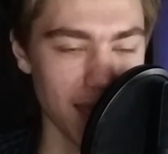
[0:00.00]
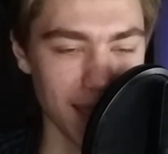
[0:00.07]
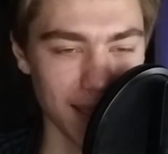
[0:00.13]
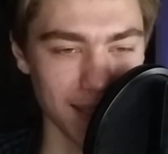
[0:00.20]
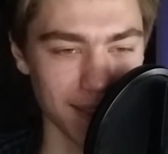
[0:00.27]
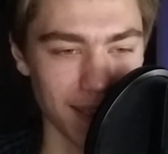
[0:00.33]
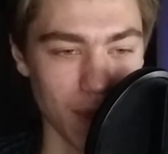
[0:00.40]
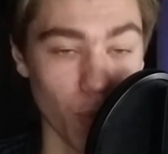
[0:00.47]

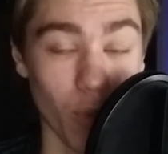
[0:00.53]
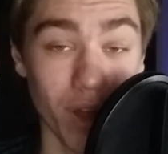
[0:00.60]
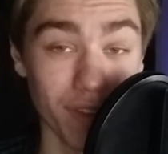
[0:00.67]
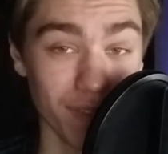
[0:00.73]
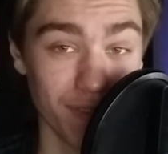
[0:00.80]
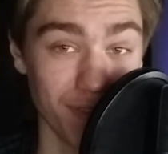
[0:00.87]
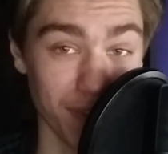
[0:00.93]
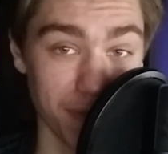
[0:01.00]

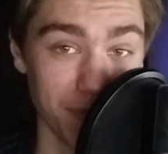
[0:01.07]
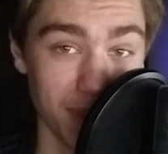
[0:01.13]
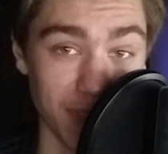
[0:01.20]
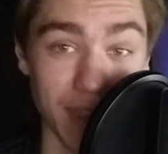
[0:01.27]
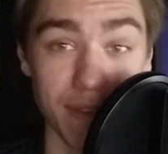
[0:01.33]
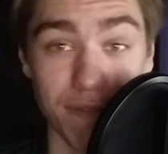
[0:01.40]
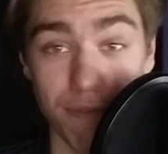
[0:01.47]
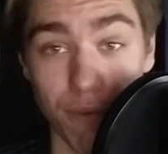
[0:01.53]

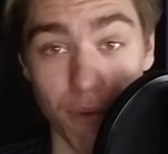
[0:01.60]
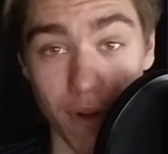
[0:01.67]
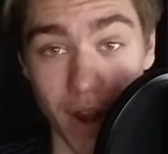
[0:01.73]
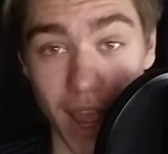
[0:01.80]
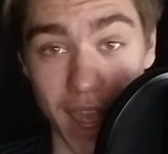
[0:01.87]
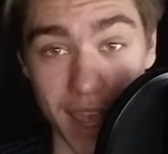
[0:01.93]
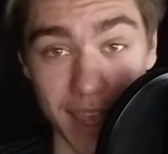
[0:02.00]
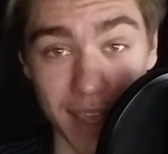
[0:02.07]
$150 for